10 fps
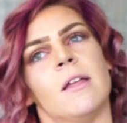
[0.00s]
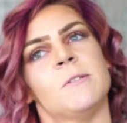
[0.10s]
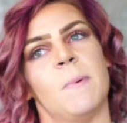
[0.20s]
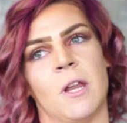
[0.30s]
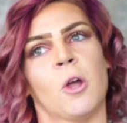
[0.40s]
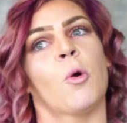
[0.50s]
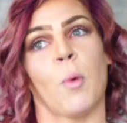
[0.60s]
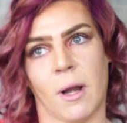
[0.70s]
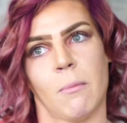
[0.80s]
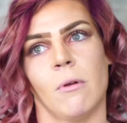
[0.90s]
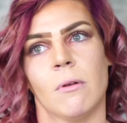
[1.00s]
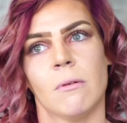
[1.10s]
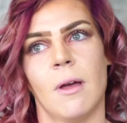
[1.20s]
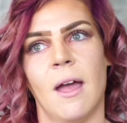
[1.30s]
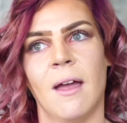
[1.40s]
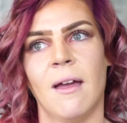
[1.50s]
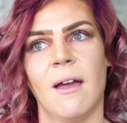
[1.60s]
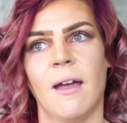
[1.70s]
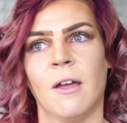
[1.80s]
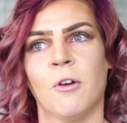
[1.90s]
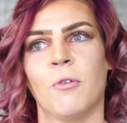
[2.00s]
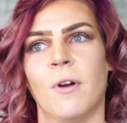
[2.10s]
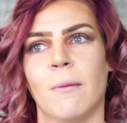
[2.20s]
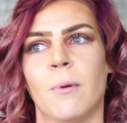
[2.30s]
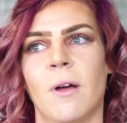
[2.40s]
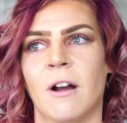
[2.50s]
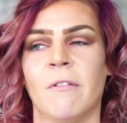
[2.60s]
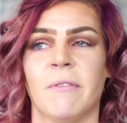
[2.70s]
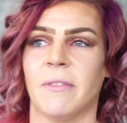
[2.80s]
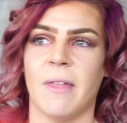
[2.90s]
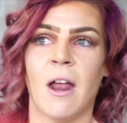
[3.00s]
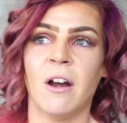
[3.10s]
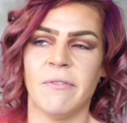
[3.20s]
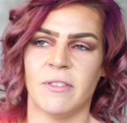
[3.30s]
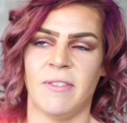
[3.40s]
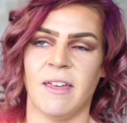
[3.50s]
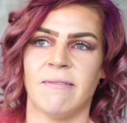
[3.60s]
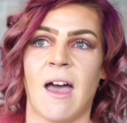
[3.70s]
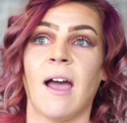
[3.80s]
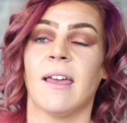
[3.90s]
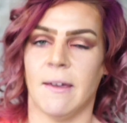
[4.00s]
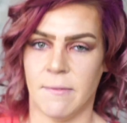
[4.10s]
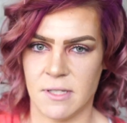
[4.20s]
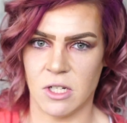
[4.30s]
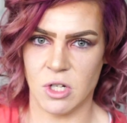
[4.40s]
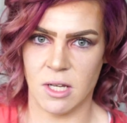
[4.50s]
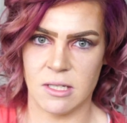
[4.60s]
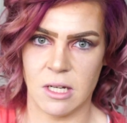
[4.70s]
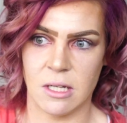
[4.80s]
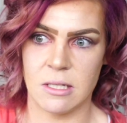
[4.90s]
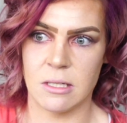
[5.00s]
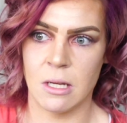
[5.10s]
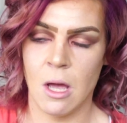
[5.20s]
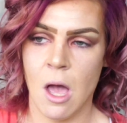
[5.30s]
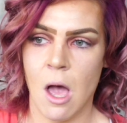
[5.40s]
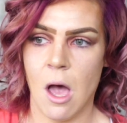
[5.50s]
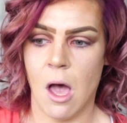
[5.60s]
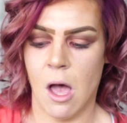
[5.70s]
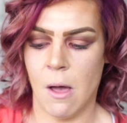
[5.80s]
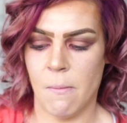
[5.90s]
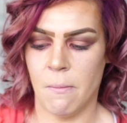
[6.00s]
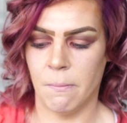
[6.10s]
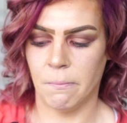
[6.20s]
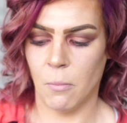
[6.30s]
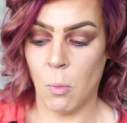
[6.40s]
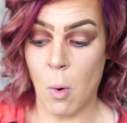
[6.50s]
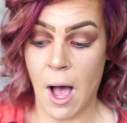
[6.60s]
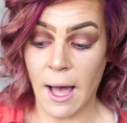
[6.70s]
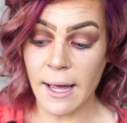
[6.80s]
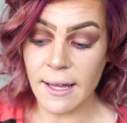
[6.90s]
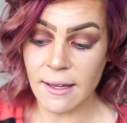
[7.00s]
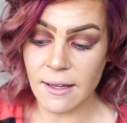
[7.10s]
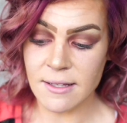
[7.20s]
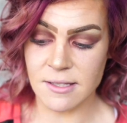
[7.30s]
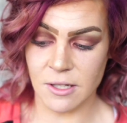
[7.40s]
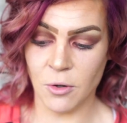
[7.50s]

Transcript: It's been incredible, I, incredible, and I don't, I don't even think that gives it justice. Um, why it's